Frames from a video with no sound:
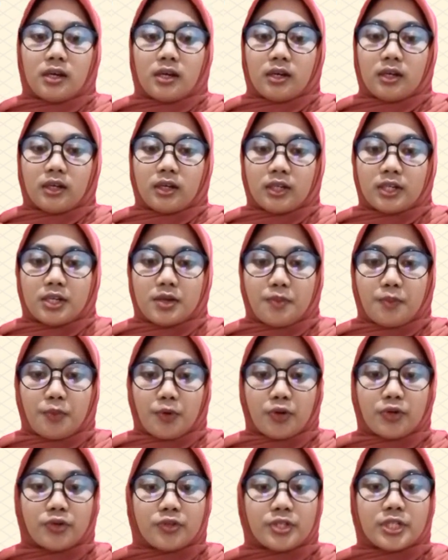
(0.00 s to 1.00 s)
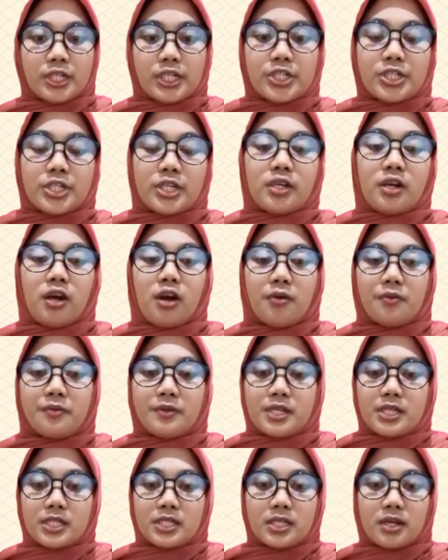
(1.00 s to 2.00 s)
the pronunciation of the
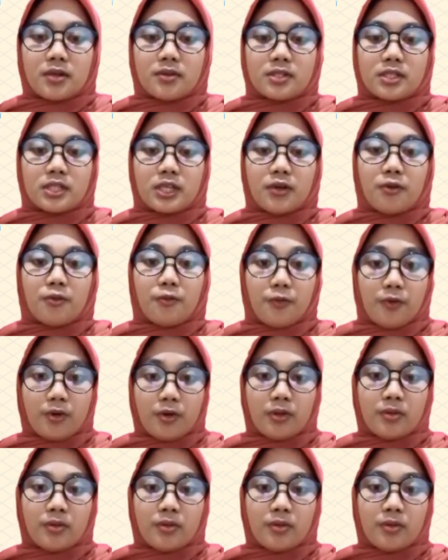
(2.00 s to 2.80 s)
sounds involved